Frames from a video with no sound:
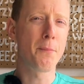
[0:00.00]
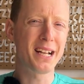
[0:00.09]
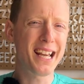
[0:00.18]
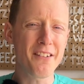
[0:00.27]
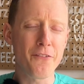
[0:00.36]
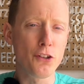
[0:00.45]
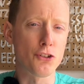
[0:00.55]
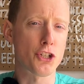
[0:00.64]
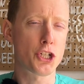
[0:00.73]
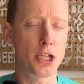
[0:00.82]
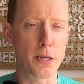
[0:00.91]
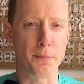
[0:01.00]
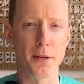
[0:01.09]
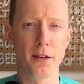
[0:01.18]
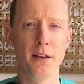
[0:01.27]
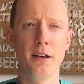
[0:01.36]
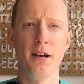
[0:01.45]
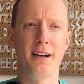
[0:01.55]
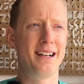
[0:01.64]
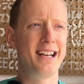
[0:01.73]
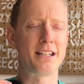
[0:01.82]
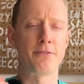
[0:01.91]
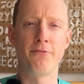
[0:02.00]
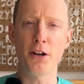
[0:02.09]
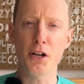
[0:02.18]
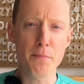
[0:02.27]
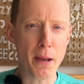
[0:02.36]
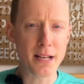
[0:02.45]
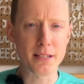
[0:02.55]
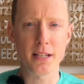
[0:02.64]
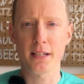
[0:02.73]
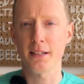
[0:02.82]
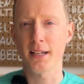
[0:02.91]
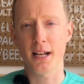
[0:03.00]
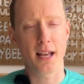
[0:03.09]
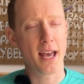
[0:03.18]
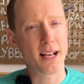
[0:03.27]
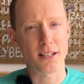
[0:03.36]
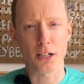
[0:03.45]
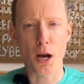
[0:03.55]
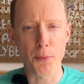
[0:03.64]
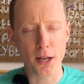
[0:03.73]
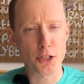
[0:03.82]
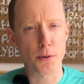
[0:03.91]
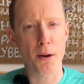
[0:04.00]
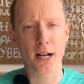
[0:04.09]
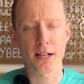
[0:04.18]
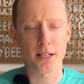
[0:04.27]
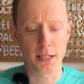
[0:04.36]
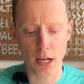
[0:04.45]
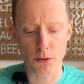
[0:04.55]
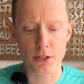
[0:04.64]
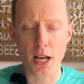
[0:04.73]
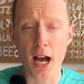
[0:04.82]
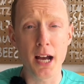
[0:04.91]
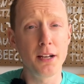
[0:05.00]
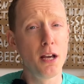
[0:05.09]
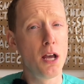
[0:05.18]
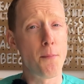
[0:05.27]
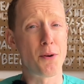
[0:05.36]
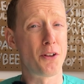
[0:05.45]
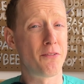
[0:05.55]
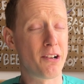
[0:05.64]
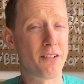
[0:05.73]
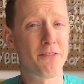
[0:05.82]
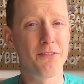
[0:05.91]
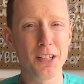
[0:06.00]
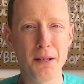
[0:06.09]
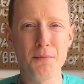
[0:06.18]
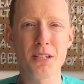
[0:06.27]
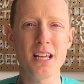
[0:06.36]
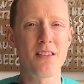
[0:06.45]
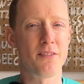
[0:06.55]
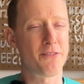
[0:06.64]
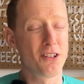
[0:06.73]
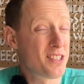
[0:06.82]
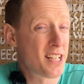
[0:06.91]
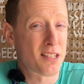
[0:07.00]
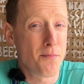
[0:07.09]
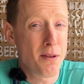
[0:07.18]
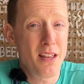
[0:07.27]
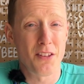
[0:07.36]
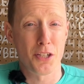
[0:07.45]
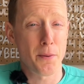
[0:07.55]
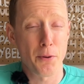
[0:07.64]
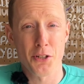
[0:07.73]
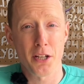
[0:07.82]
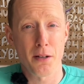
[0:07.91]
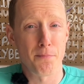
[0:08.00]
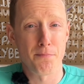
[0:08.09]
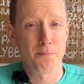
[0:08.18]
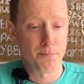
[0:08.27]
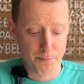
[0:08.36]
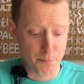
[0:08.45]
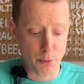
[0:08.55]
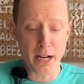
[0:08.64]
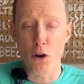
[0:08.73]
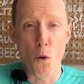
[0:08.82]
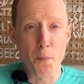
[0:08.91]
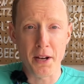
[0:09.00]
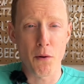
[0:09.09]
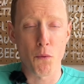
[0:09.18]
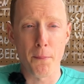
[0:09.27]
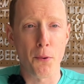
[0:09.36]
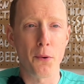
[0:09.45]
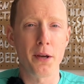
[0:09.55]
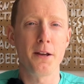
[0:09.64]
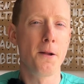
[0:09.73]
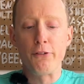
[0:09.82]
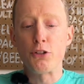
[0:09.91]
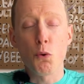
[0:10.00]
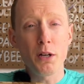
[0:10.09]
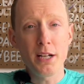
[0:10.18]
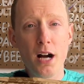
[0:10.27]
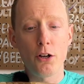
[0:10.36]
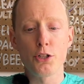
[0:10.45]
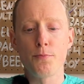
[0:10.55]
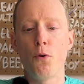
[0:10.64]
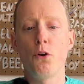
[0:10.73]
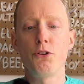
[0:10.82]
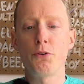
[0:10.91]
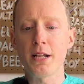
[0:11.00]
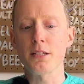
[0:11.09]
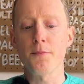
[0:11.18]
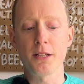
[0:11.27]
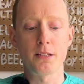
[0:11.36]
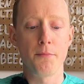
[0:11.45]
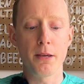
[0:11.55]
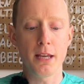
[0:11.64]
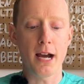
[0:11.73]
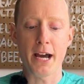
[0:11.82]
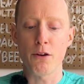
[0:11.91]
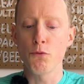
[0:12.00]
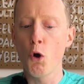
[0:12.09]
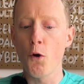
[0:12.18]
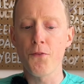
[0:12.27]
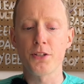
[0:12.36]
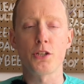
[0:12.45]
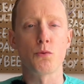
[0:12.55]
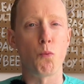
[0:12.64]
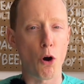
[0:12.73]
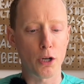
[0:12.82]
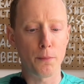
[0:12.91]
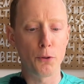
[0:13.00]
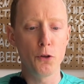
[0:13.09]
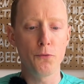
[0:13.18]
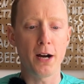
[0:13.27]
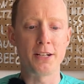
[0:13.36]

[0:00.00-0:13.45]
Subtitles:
But again, it feels cheap. It's very basic, has a couple extra pockets on the outside, but they're very flimsy. That feels like, to me, the zipper is going to break open at one point. For $20 more, you get something, to me, I don't know if this is waterproof. I